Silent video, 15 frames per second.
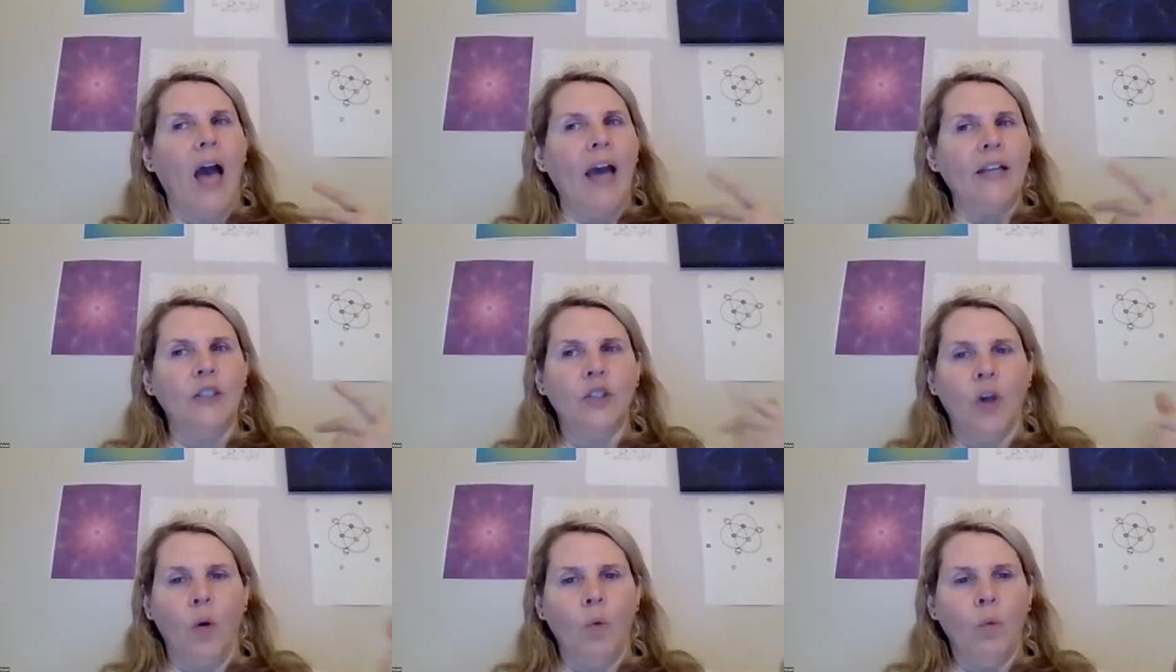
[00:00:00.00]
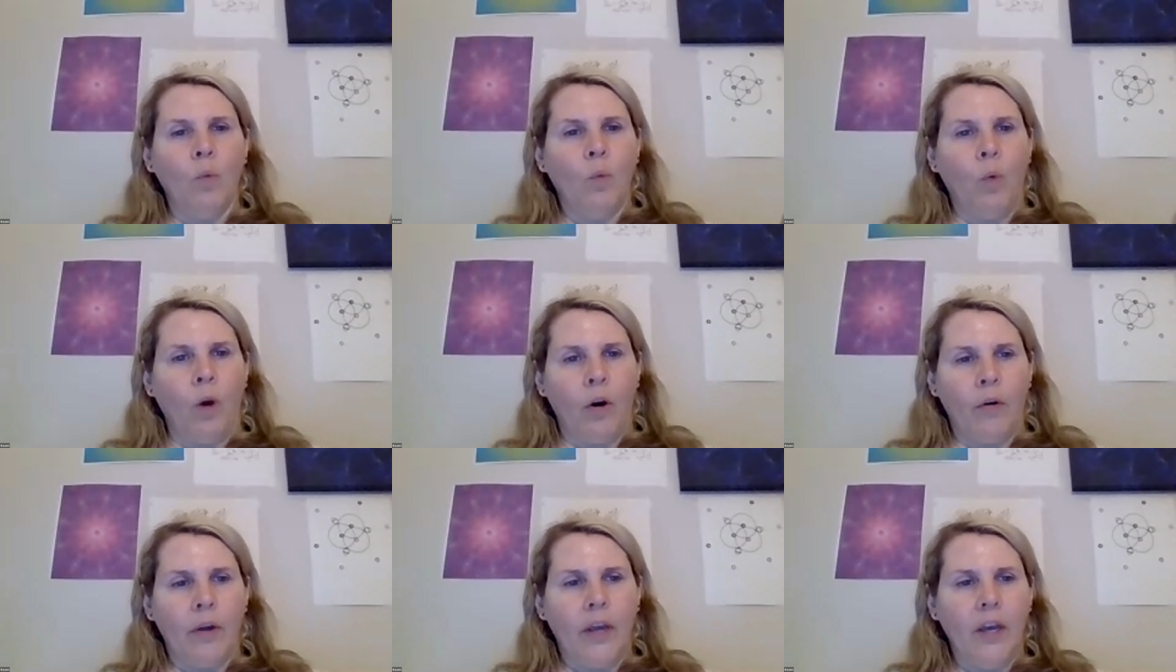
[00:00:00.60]
I don't
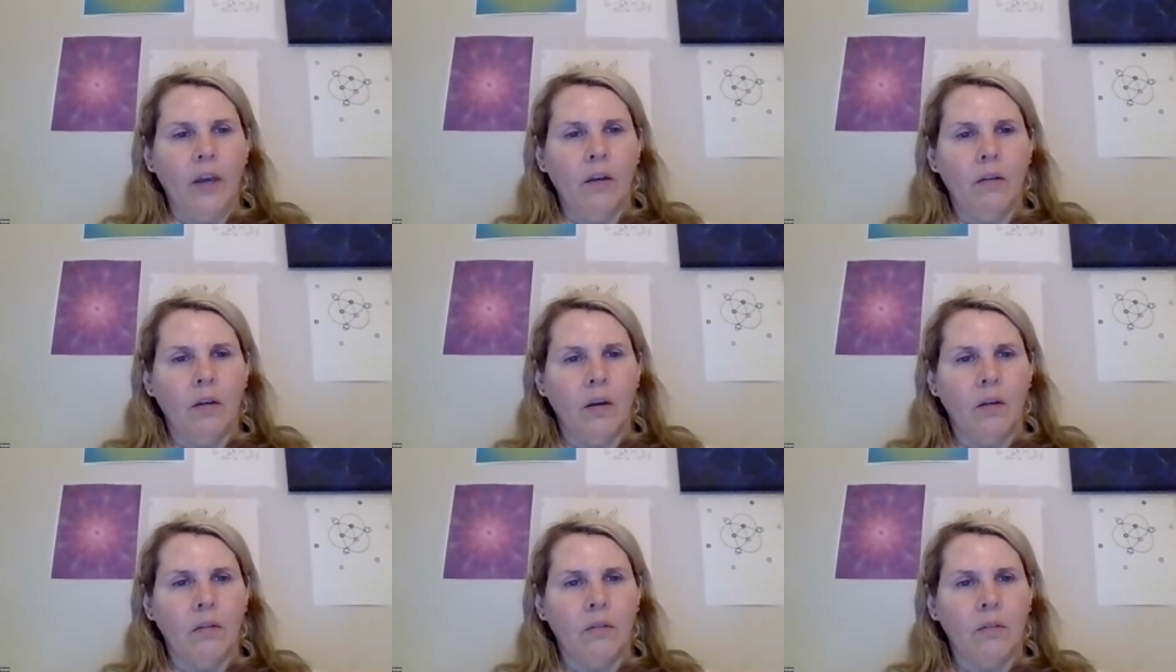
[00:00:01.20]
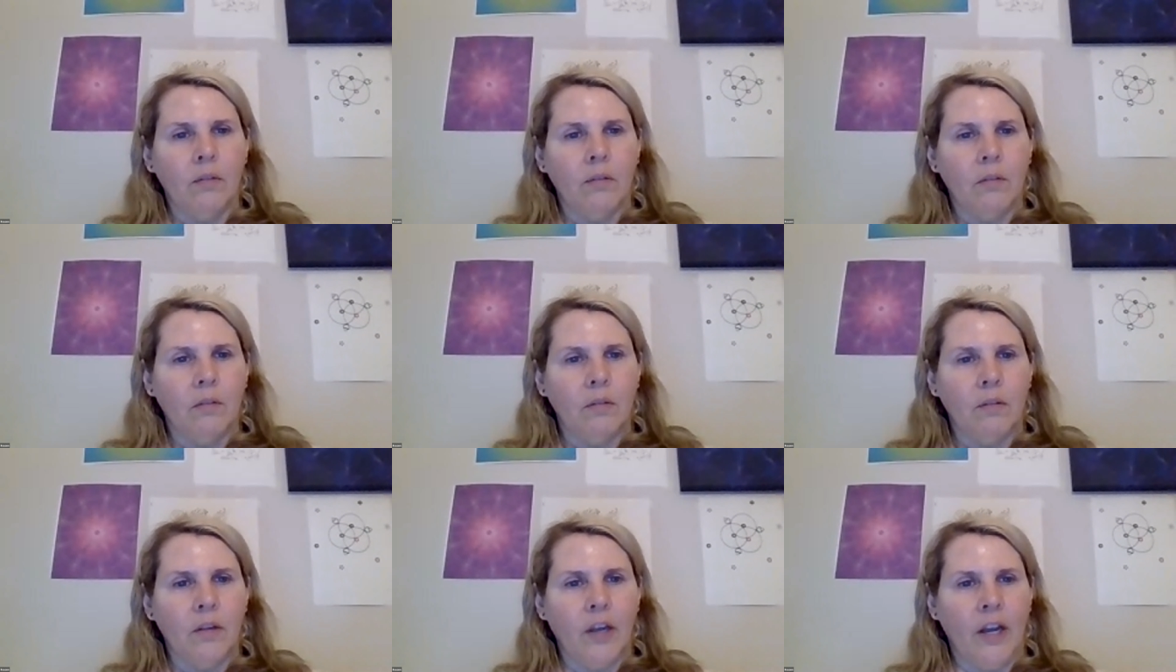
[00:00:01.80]
worry,
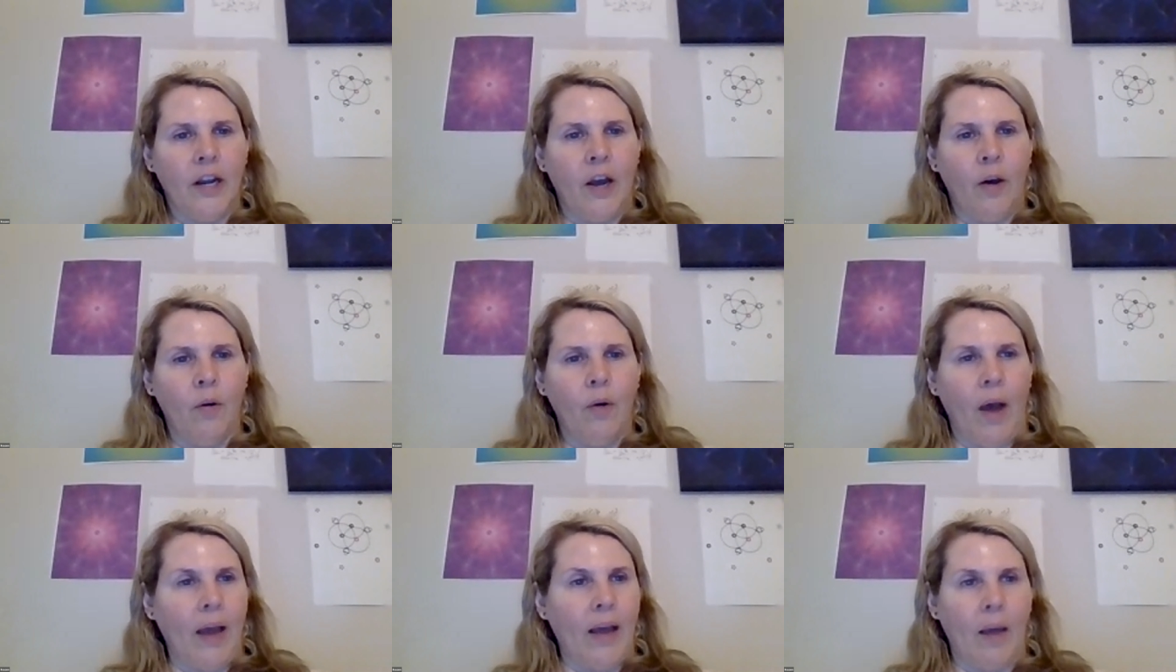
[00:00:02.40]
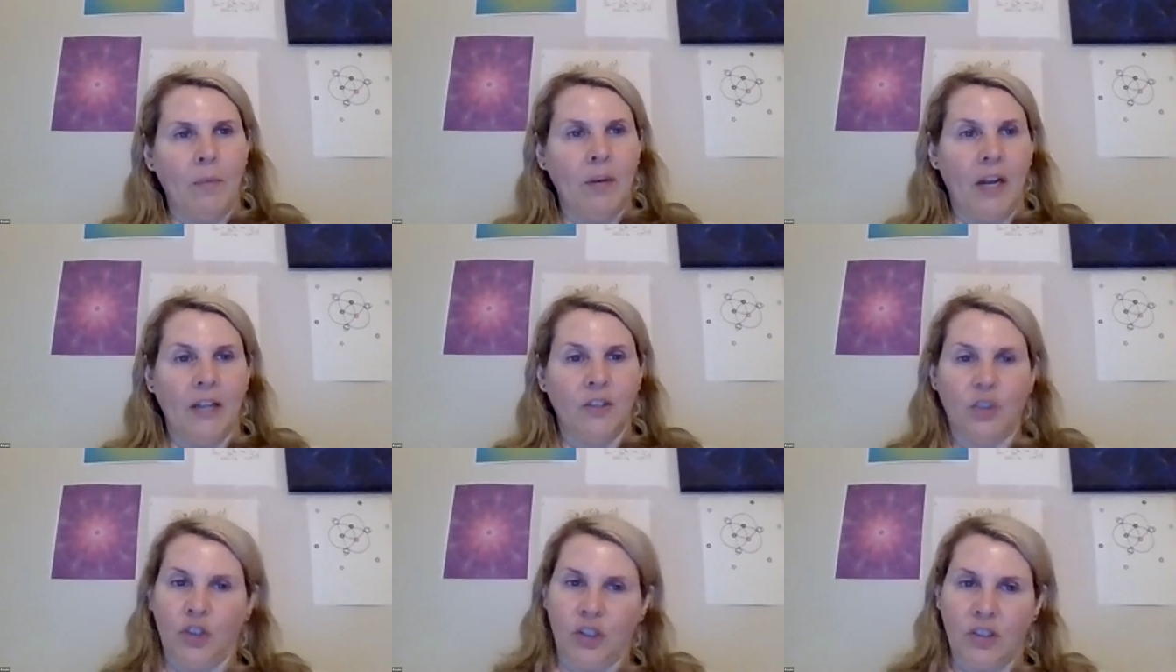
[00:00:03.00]
I mean,
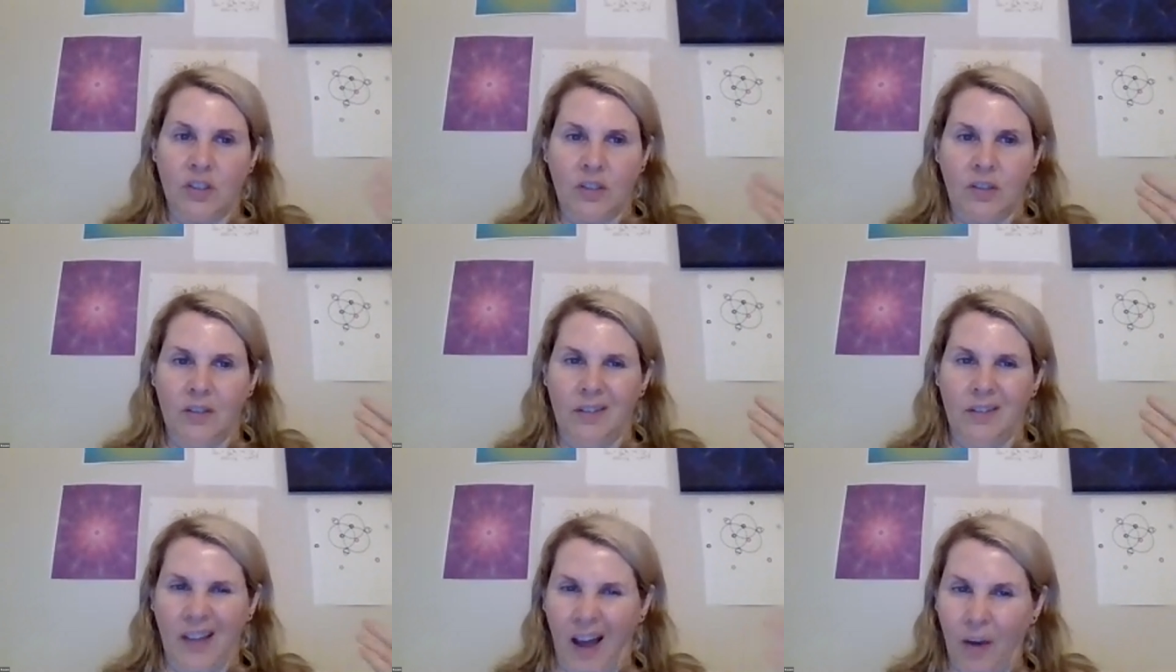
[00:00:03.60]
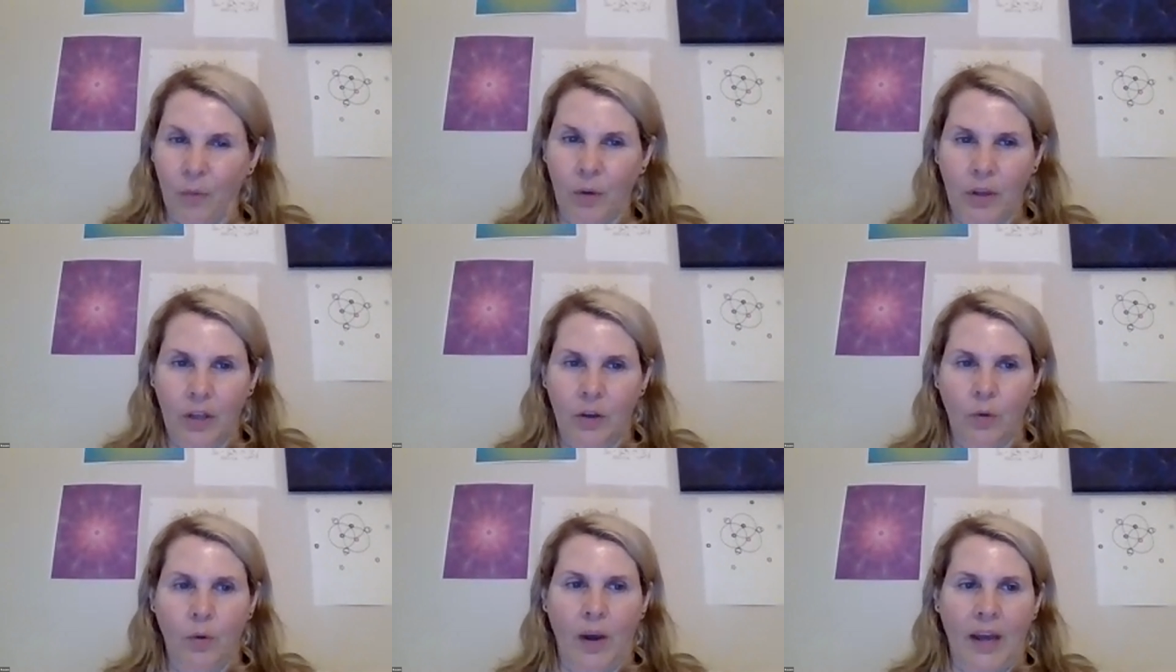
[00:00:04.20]
it's just not
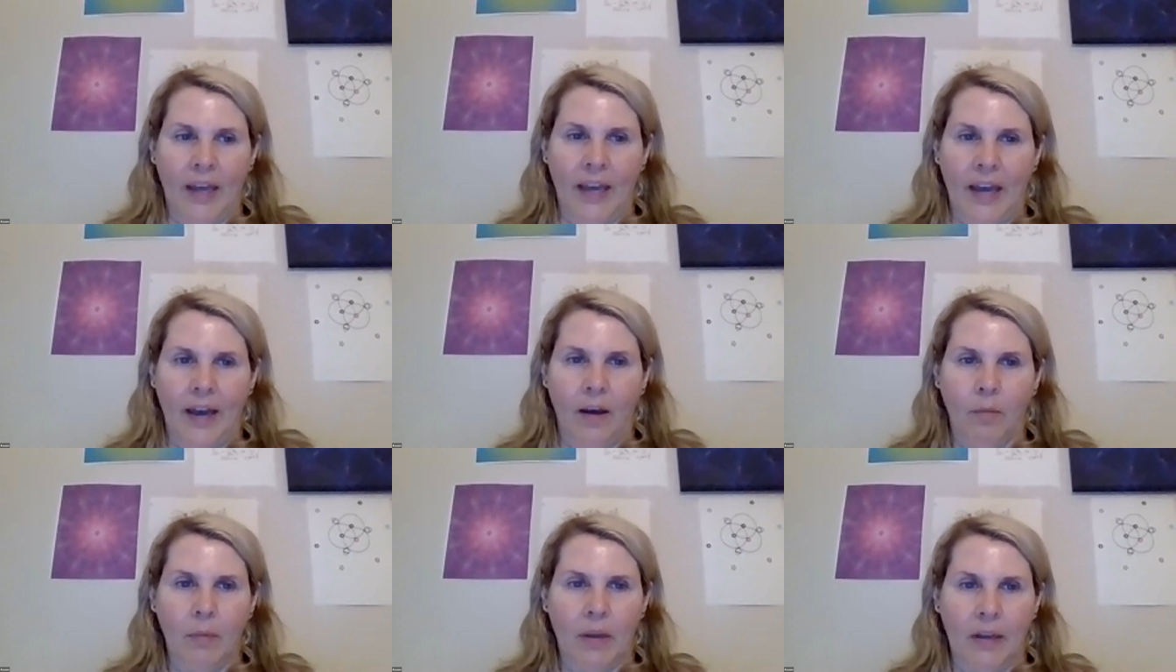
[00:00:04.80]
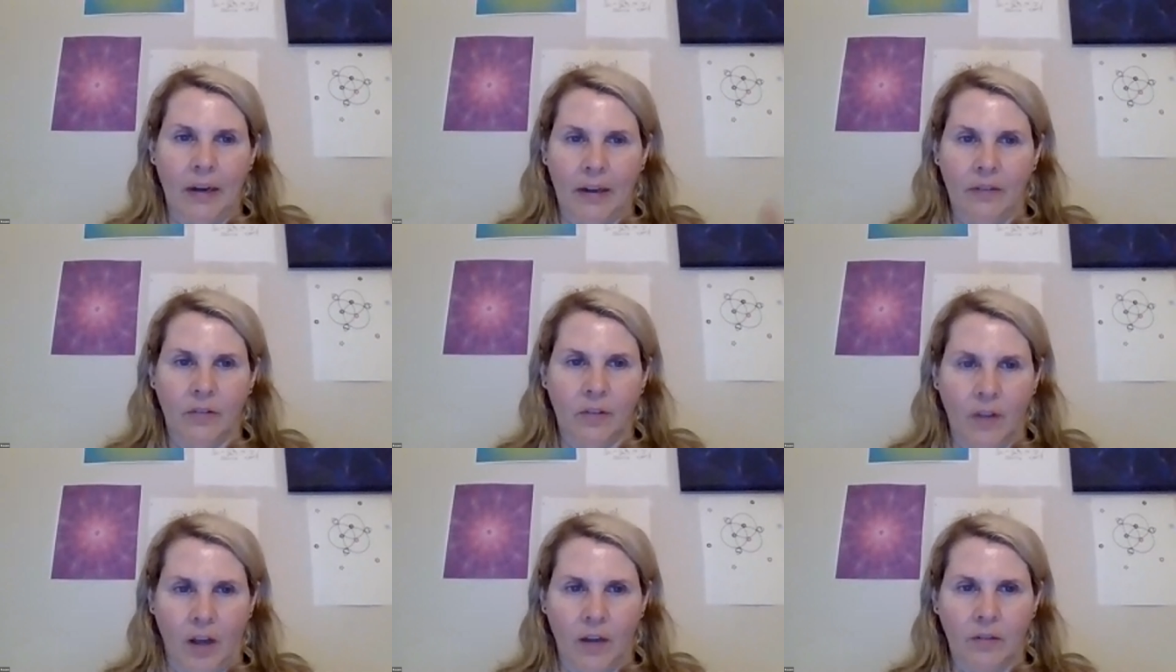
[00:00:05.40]
really who I am, and
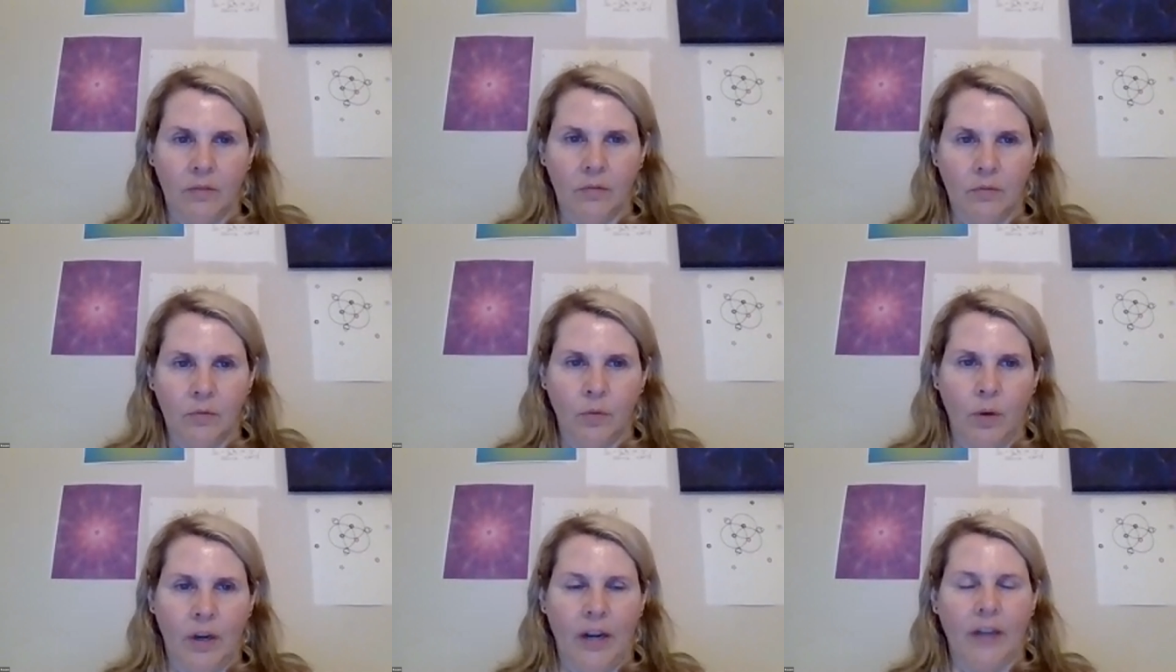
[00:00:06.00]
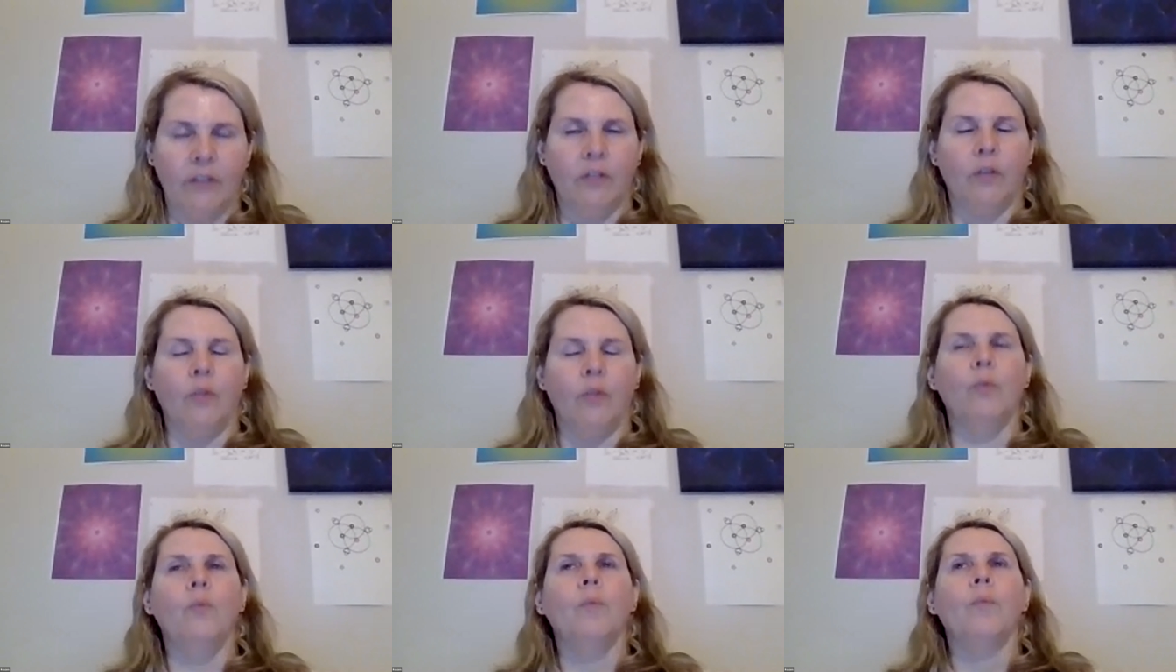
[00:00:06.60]
it's not what I
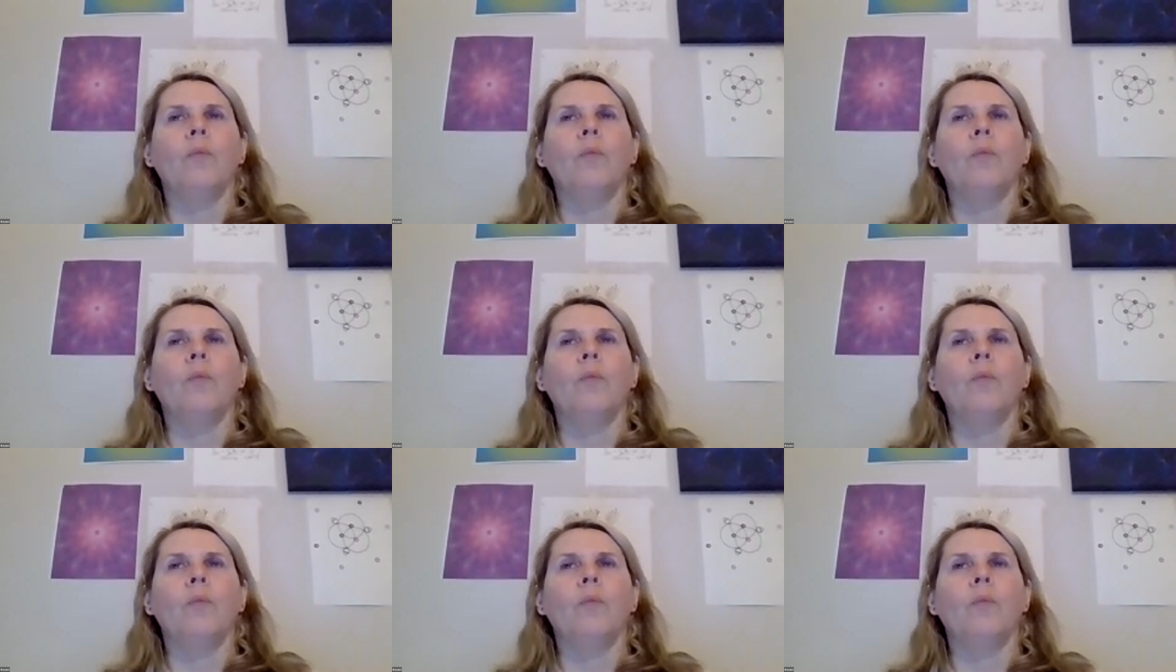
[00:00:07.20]
do.